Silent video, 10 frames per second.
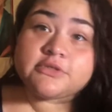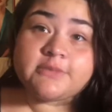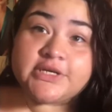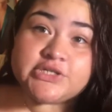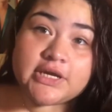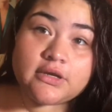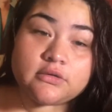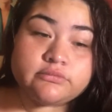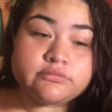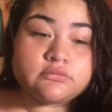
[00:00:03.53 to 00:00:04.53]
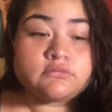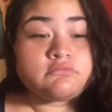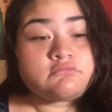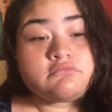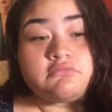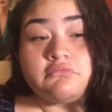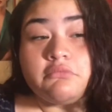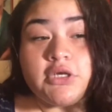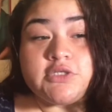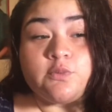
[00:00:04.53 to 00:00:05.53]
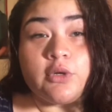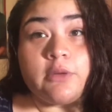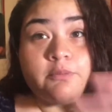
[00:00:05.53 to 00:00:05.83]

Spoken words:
to my channel. I just want a